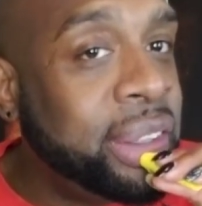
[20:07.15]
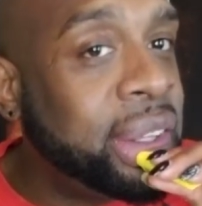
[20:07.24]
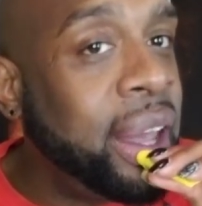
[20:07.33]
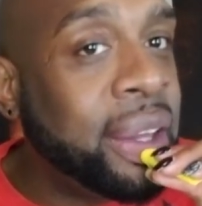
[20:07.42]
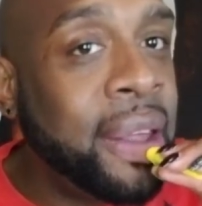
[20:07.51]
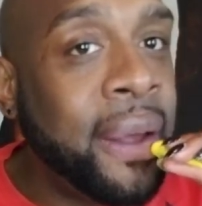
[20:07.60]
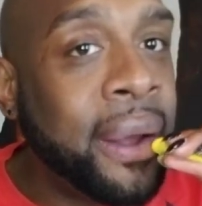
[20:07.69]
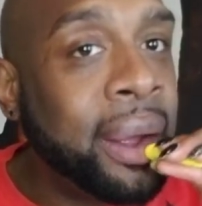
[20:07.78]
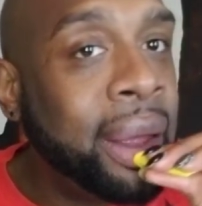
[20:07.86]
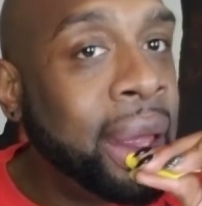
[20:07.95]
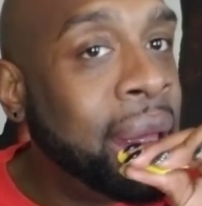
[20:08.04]
together here.
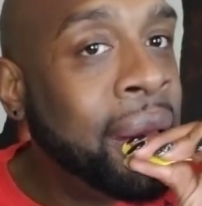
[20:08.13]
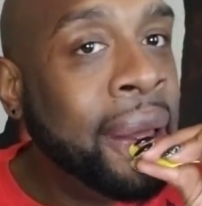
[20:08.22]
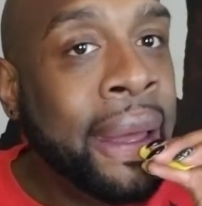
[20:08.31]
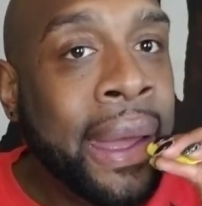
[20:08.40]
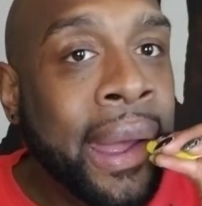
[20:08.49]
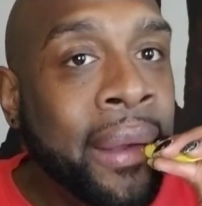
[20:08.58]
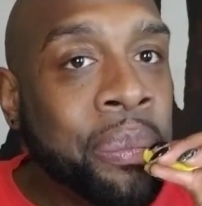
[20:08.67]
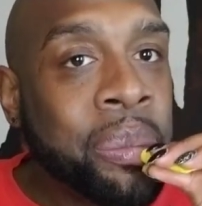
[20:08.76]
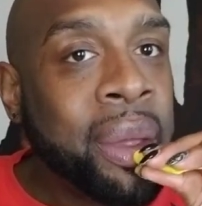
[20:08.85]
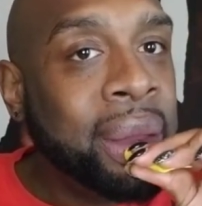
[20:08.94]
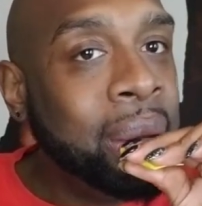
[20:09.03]

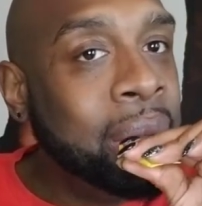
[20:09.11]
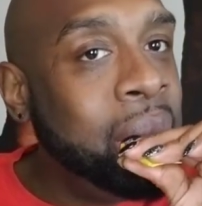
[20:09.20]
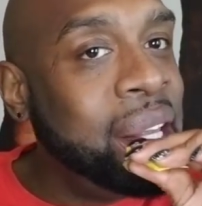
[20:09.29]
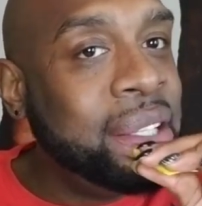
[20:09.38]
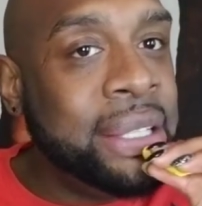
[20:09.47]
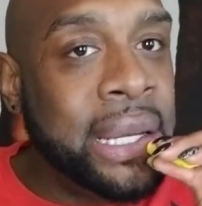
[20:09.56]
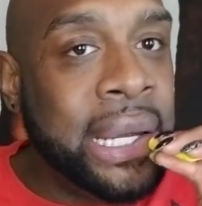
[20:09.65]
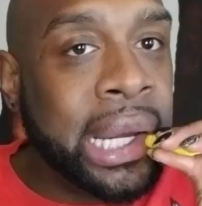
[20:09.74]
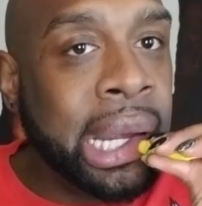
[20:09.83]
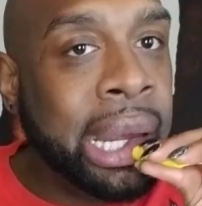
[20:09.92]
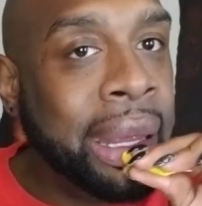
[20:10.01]
Make sure.